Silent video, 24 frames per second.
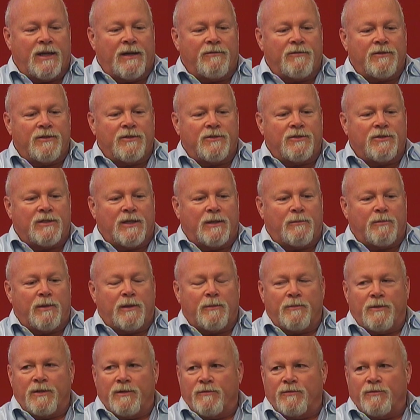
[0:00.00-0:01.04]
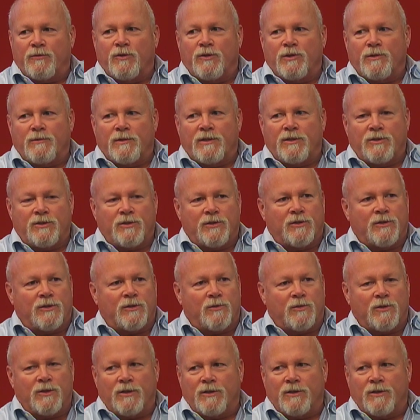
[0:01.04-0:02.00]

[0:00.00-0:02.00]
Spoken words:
have to step up the enforcement, ensure that